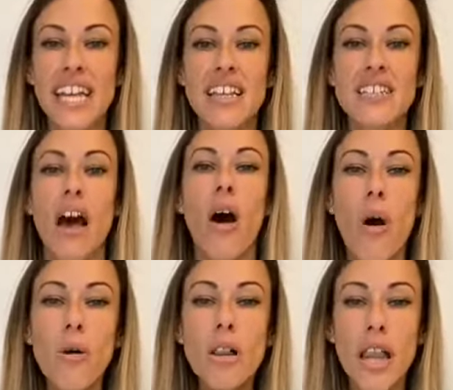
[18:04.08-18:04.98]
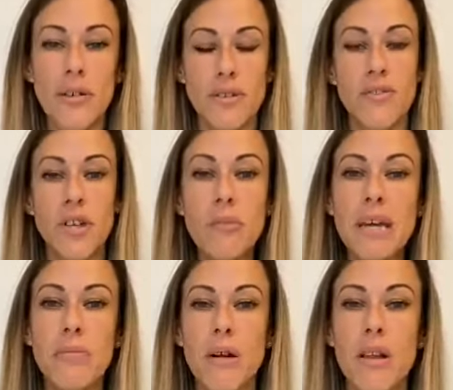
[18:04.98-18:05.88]
there's a whole load of new
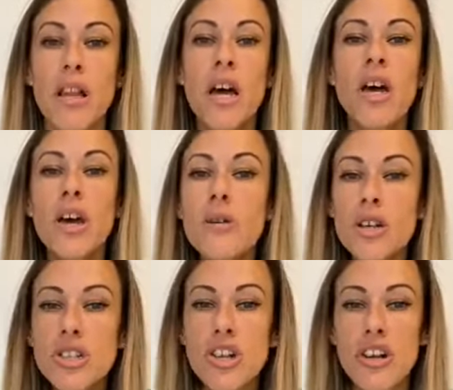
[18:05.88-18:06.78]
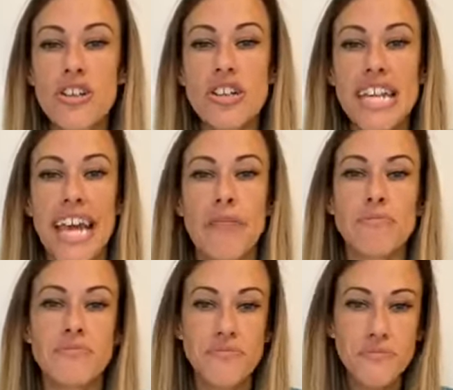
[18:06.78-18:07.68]
people who can join your team.